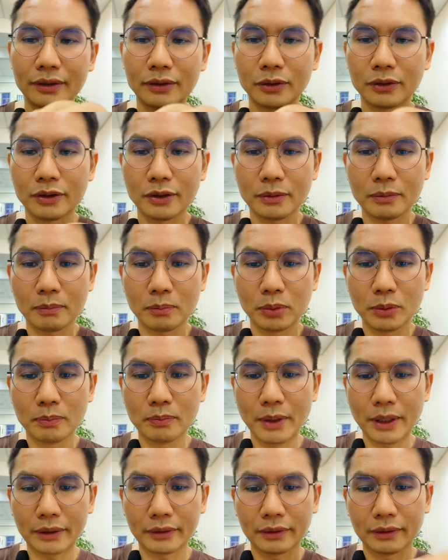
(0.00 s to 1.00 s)
You just
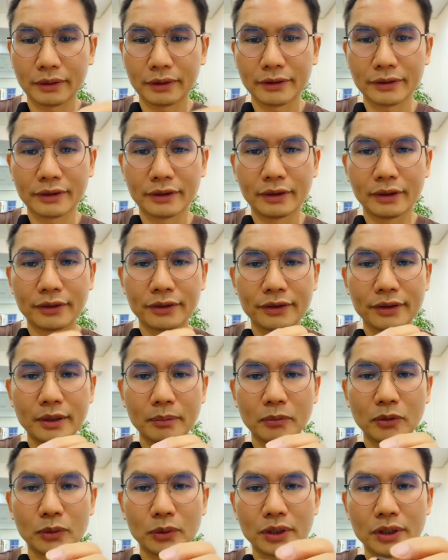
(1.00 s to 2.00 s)
put back the
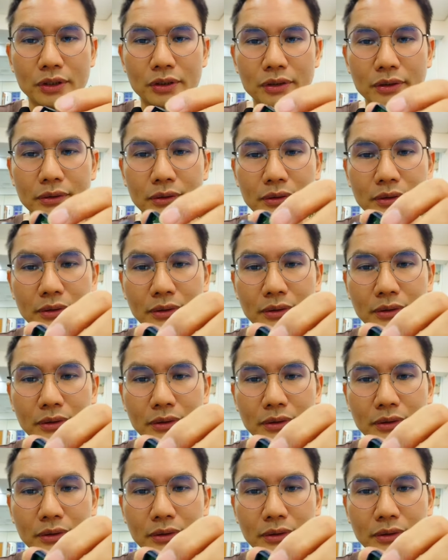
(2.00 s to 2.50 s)
same location,